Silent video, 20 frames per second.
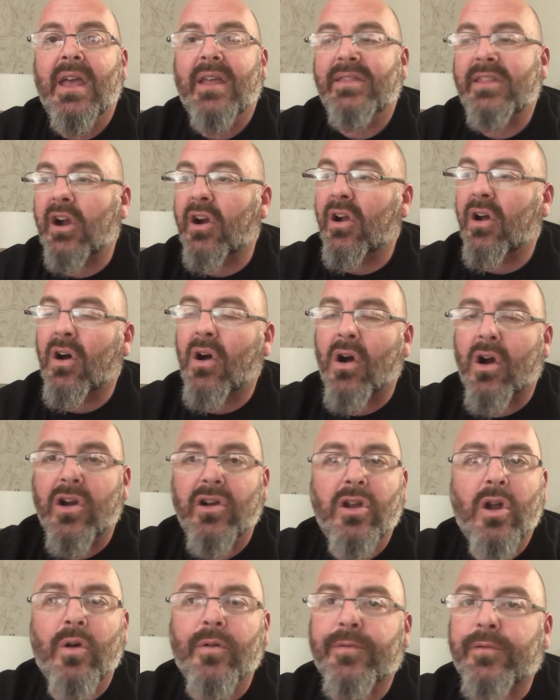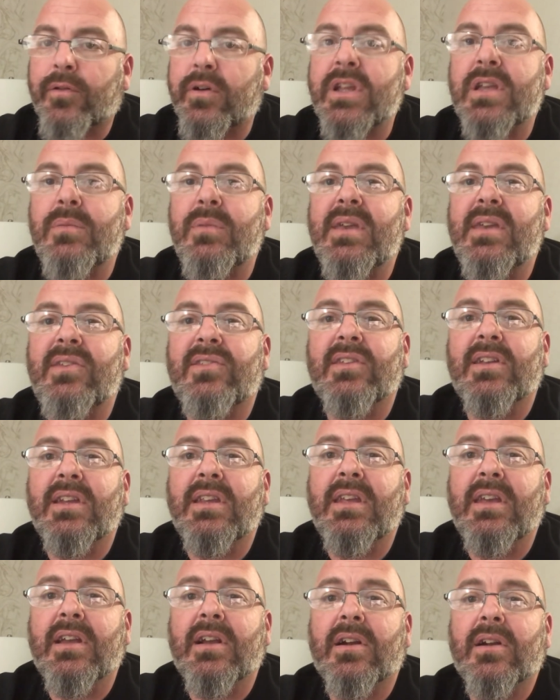There are no freebies in
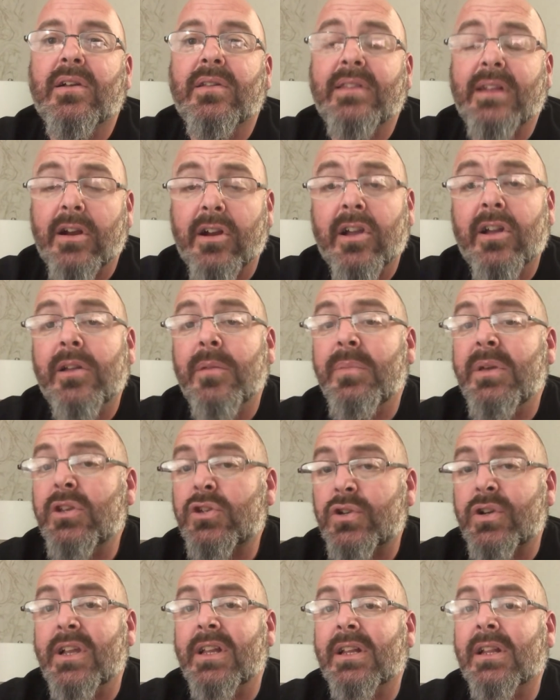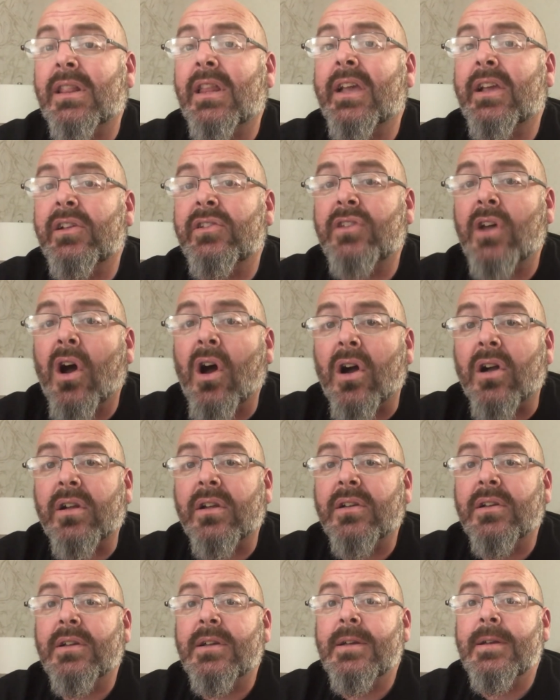here. They're going to be treated like a
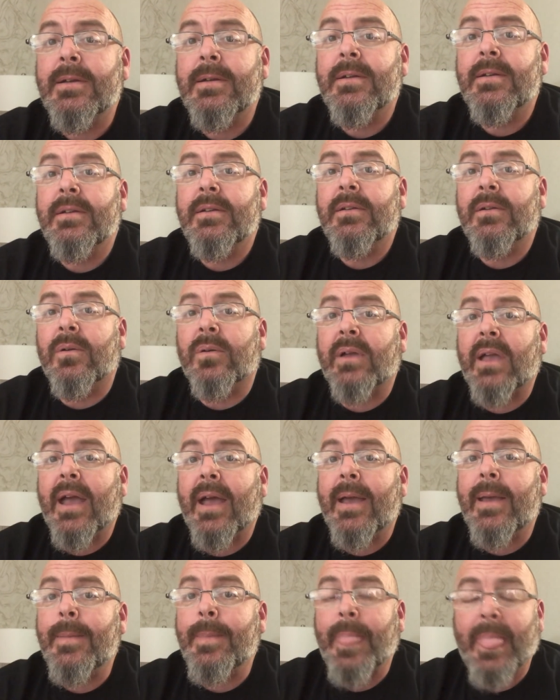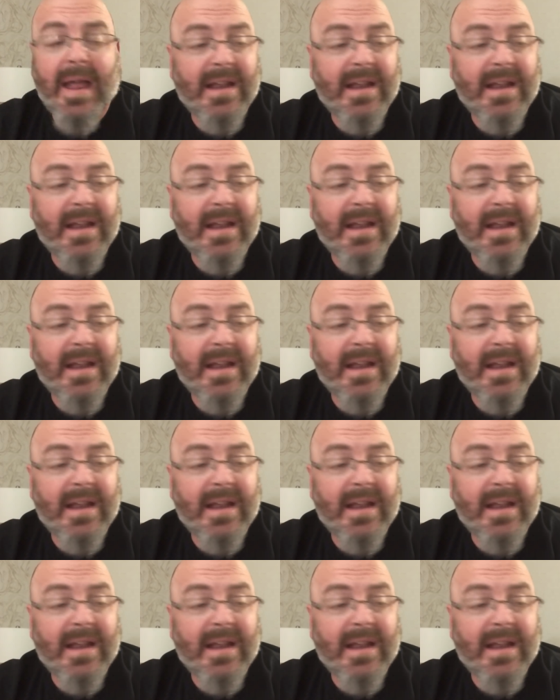dog, okay?